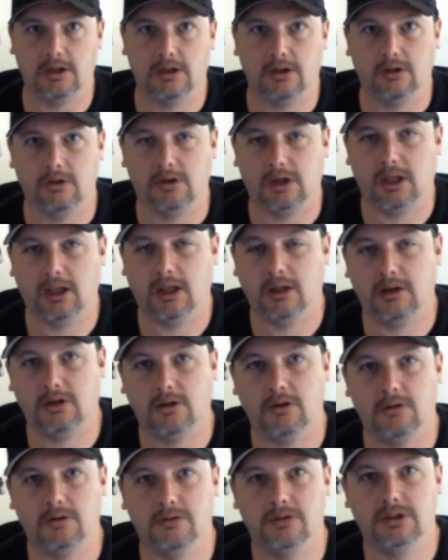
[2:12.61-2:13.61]
you can't
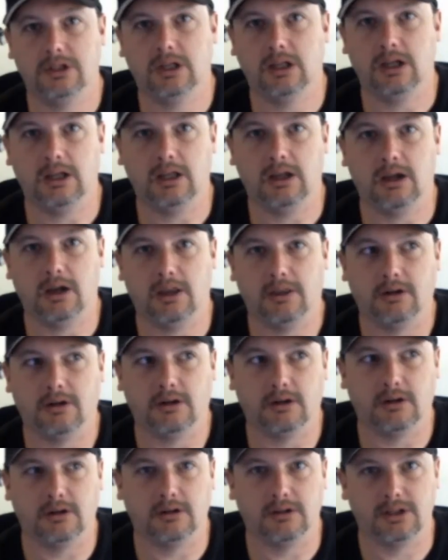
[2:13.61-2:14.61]
use any
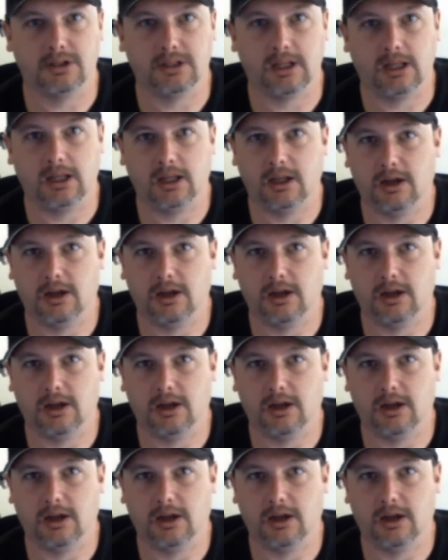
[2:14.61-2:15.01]
other, say,